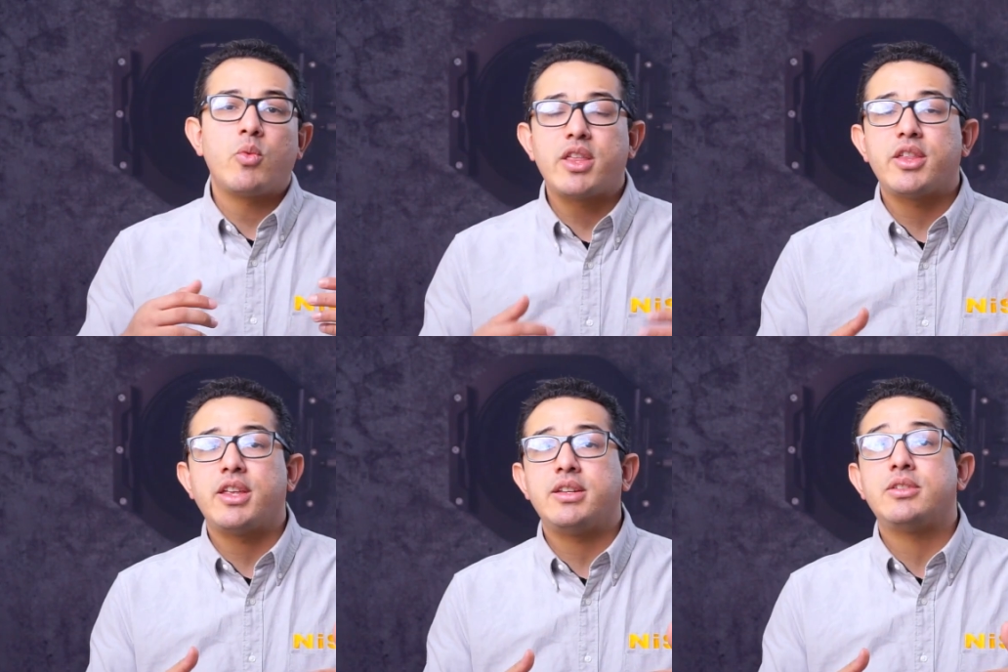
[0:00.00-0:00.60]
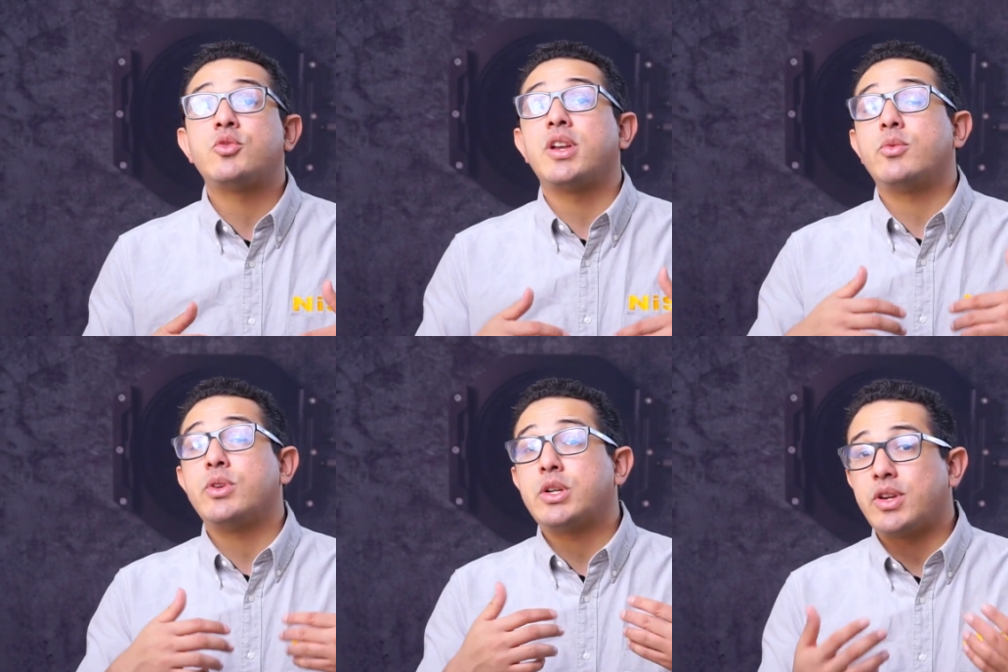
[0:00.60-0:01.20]
rather than
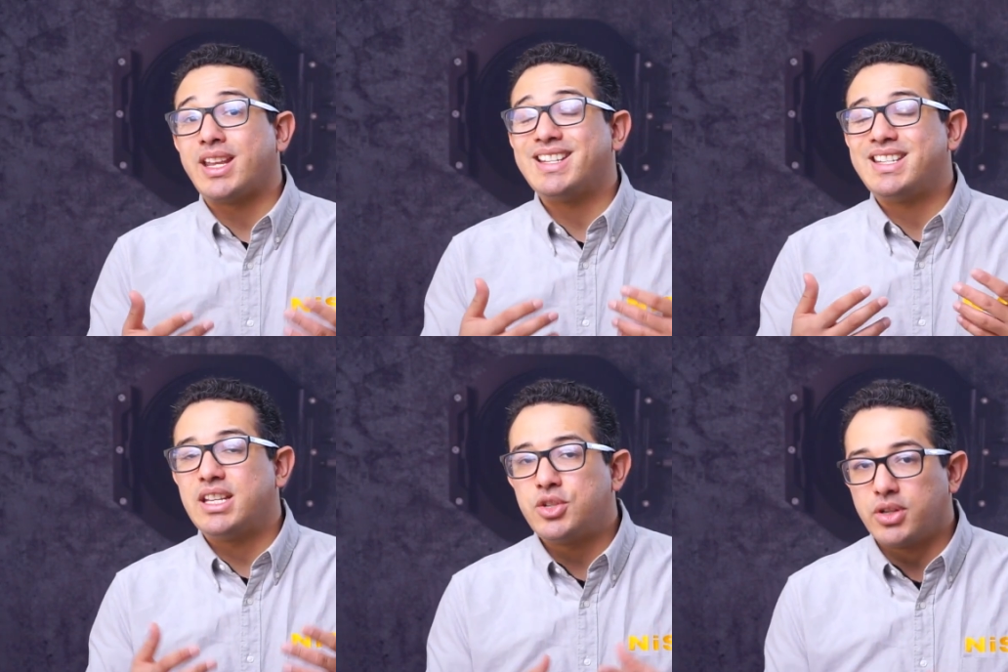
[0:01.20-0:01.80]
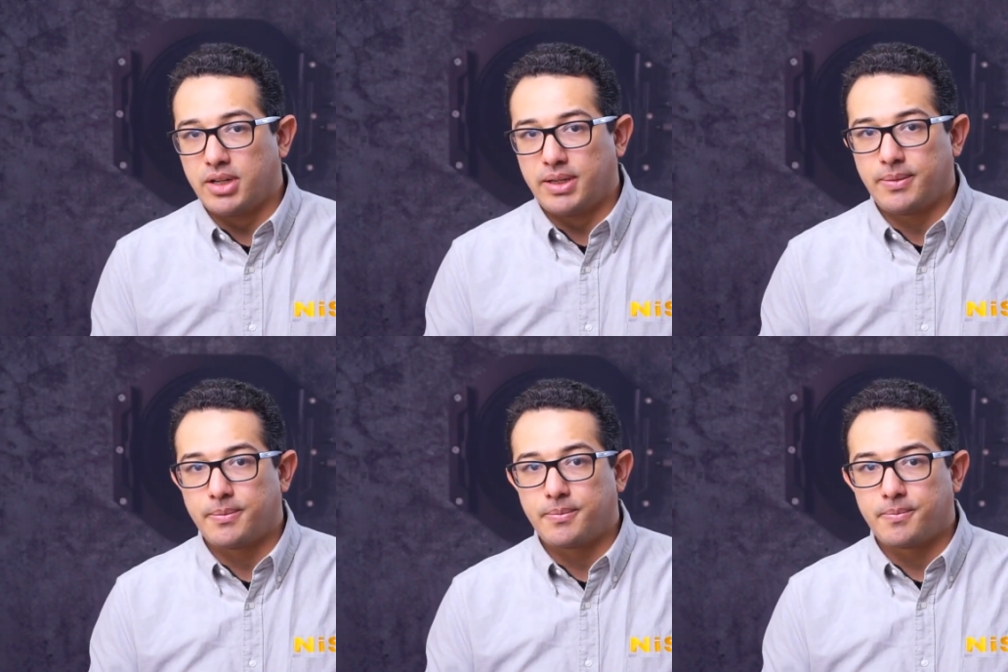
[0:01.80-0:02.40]
trying to recreate it digitally.